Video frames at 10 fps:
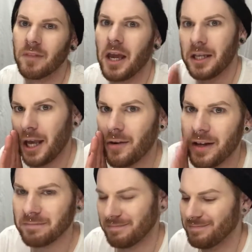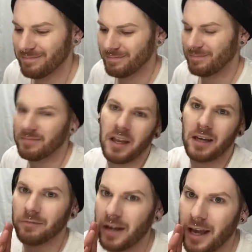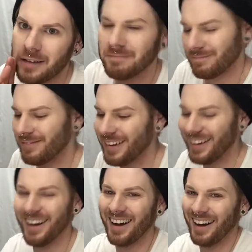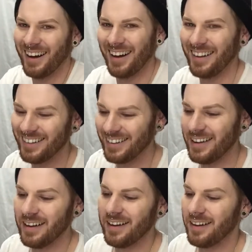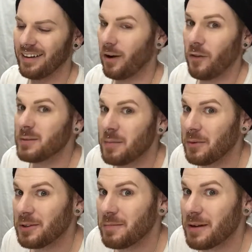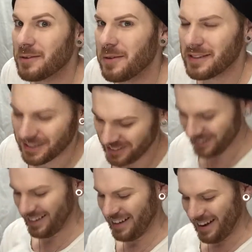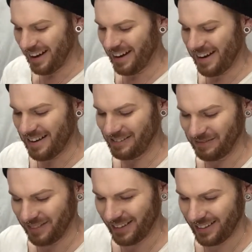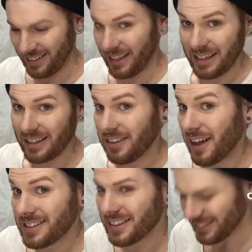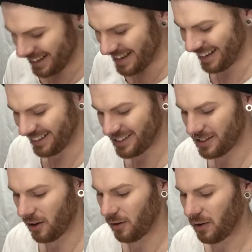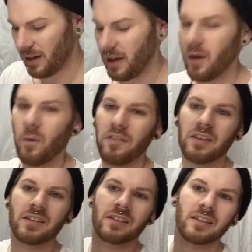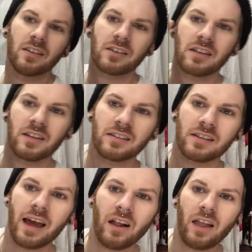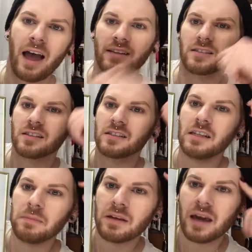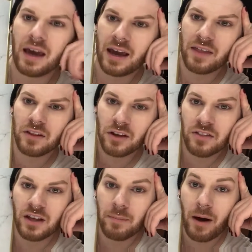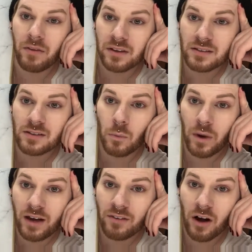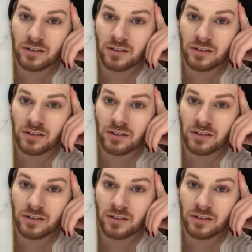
and Carrie, and Ryan, and all those people who went to Metro Oasis in Alaska. So what this is, it looks like this, LSCPA. And the good thing about this way of